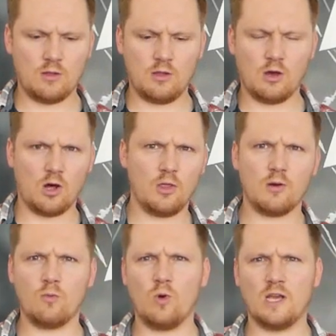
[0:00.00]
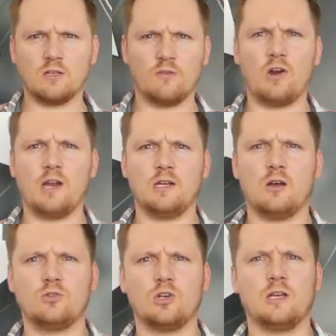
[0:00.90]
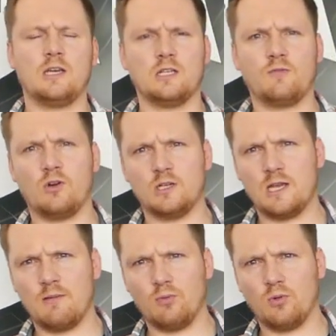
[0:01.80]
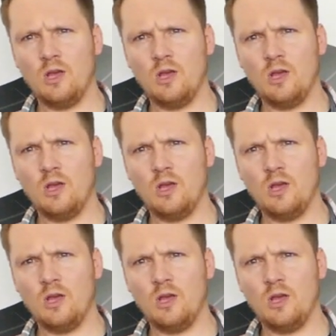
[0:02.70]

the other ways of writing down tourniquets, for example,